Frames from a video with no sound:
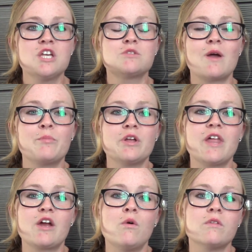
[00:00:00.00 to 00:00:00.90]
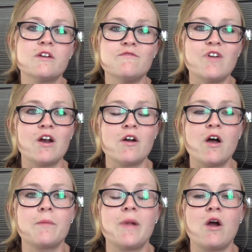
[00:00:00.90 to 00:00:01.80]
So I put like aloe vera
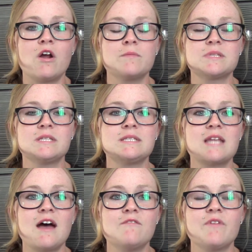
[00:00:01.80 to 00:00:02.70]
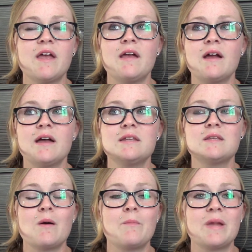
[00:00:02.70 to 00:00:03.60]
on my arms and stuff,
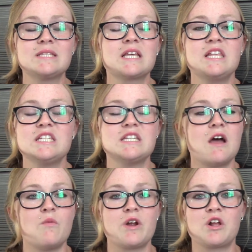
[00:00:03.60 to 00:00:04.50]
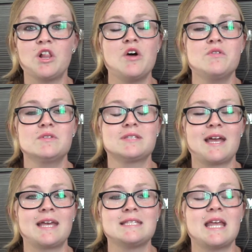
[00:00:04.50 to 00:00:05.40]
and basically did not wear clothes,
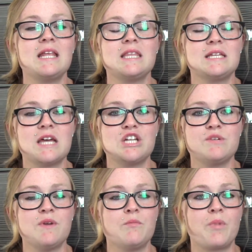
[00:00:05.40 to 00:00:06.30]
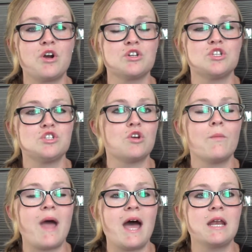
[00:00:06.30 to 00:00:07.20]
like, because anything touching me burnt so
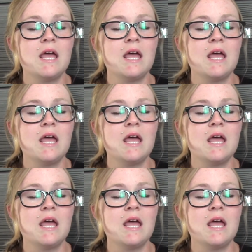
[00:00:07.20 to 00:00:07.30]
bad.